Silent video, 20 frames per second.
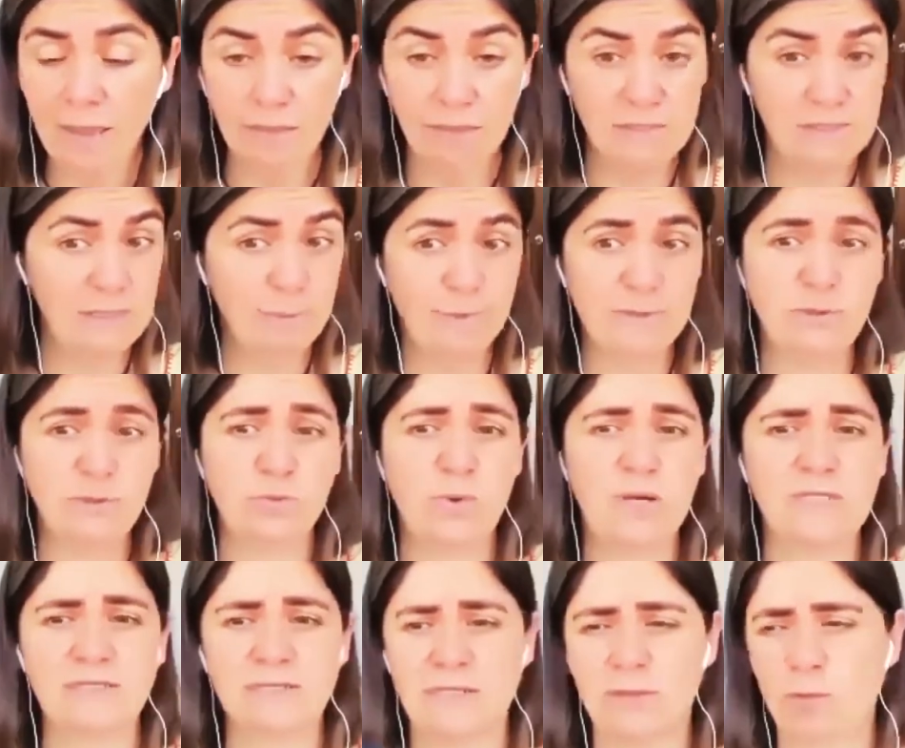The cheapest
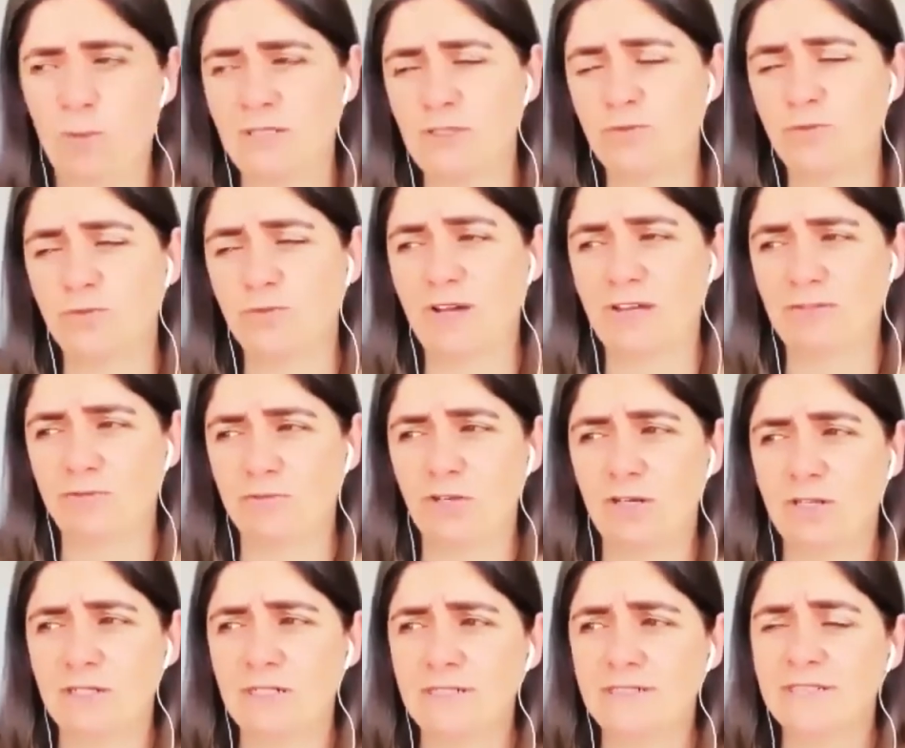ones are $1 to
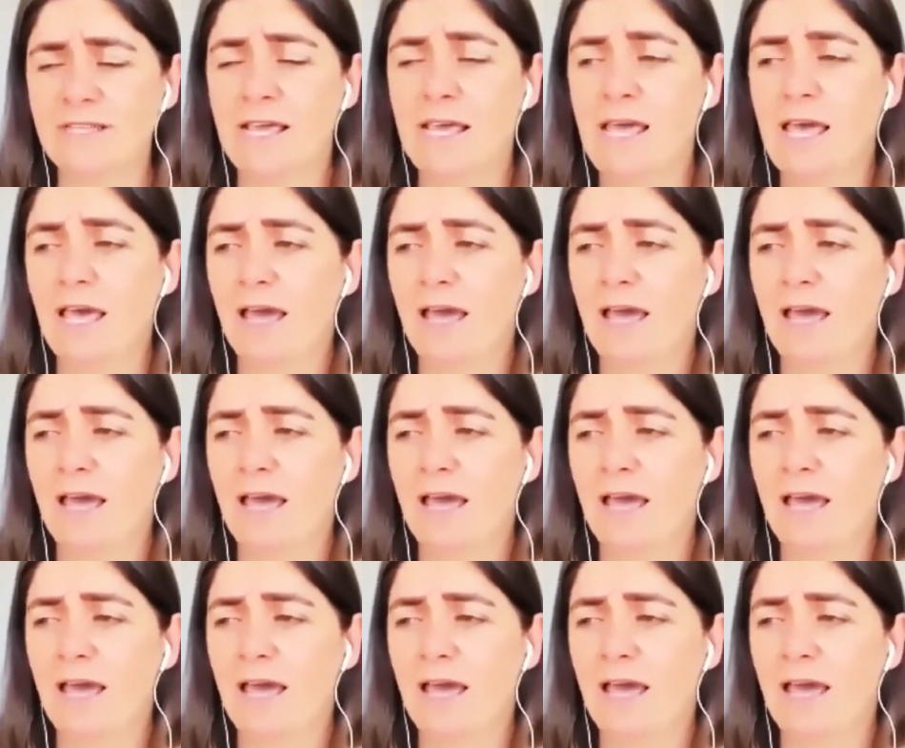$5.